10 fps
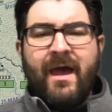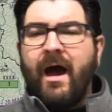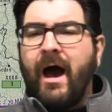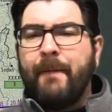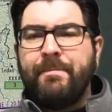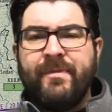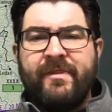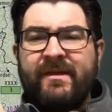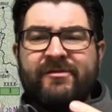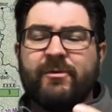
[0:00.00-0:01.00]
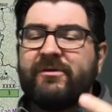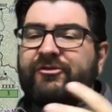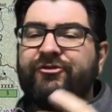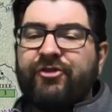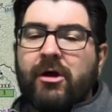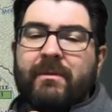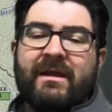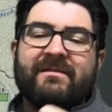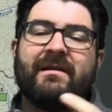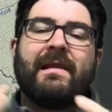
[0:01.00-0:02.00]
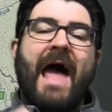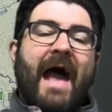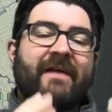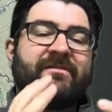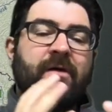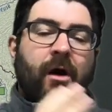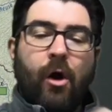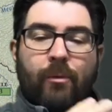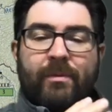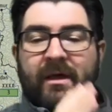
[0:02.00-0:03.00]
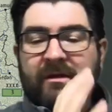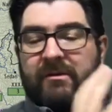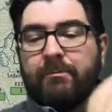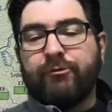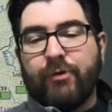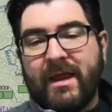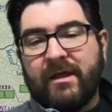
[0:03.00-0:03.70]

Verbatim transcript: Um, this was Germany's last hope to break